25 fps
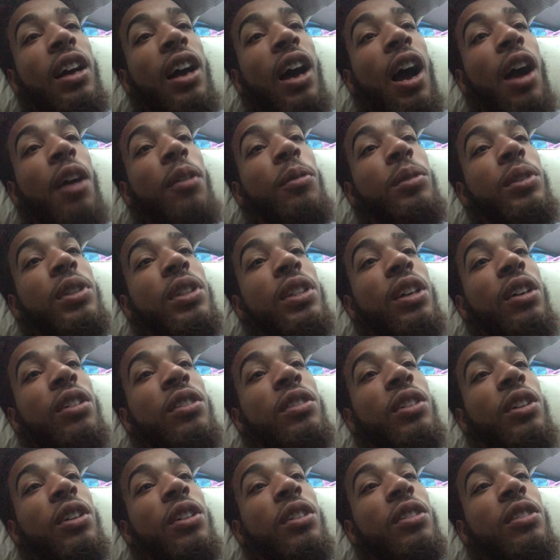I really
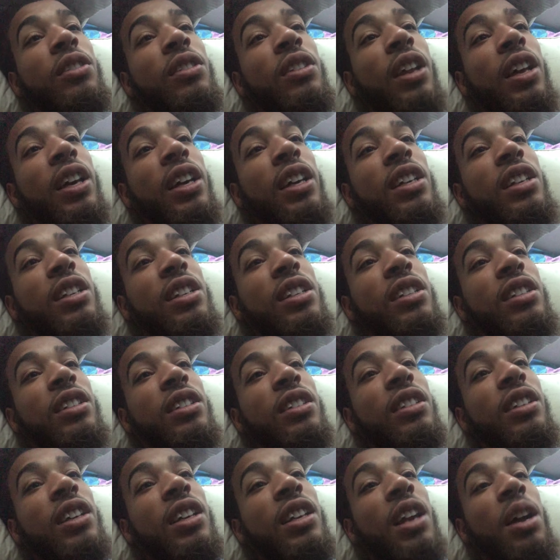don't know. Like,
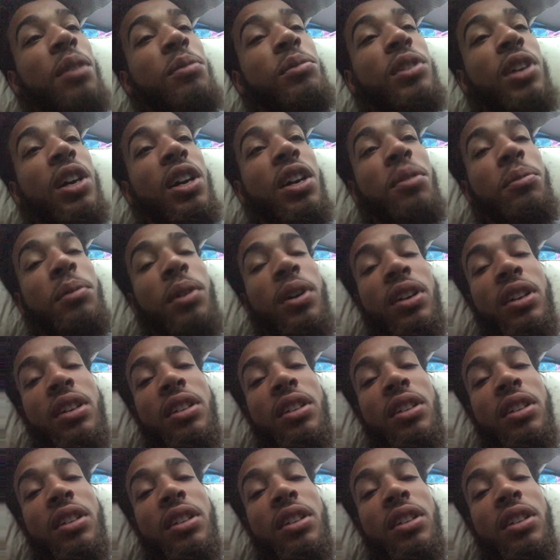and I'm talking about